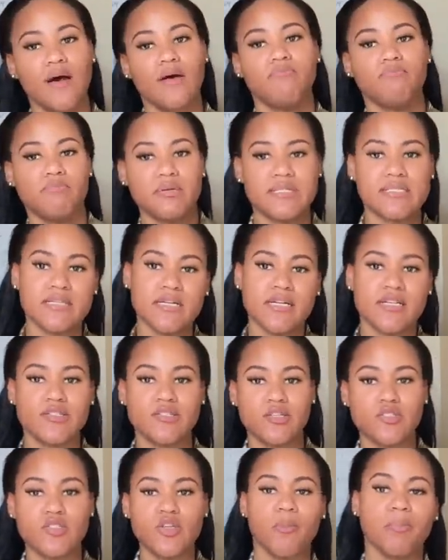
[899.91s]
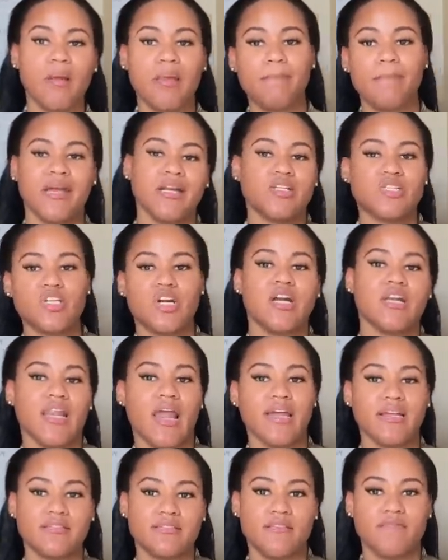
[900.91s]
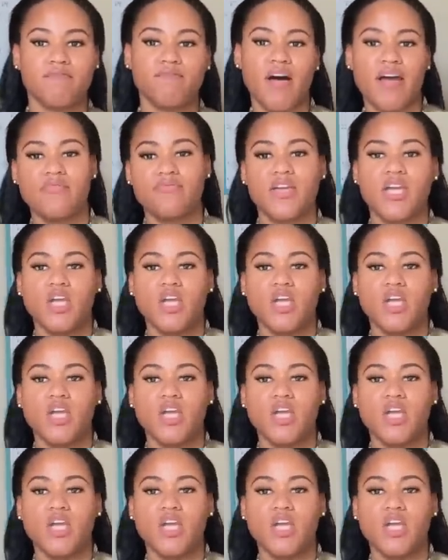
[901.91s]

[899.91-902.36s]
of business to supplement your 9-to-5